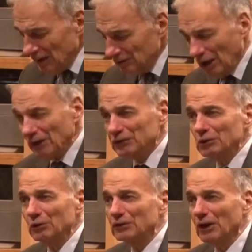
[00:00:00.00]
Law
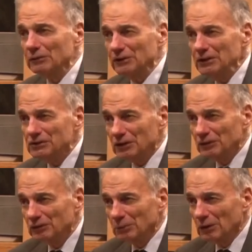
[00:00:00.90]
schools don't teach
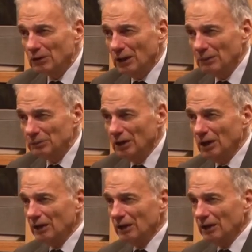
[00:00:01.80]
consumer co-op law